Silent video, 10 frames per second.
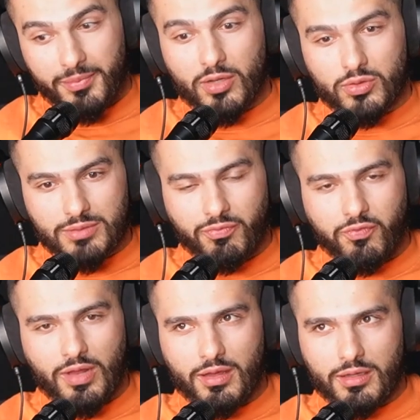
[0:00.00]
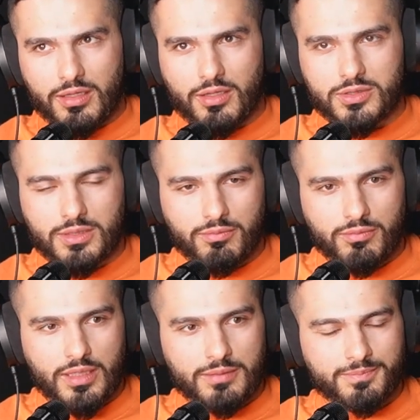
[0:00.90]
I got
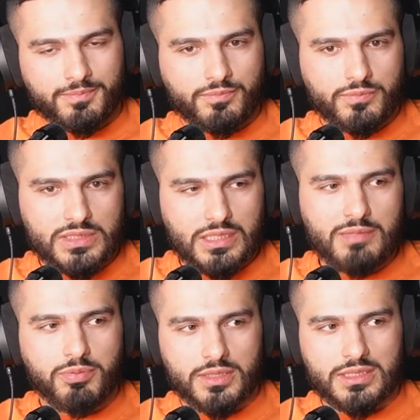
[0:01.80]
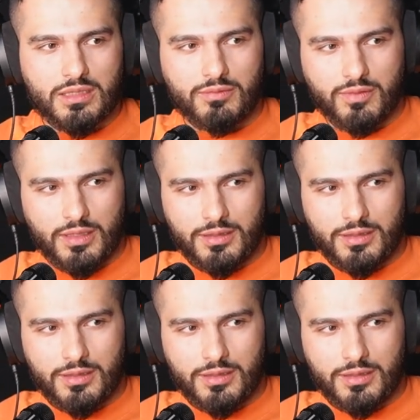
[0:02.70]
some sleep on the second flight.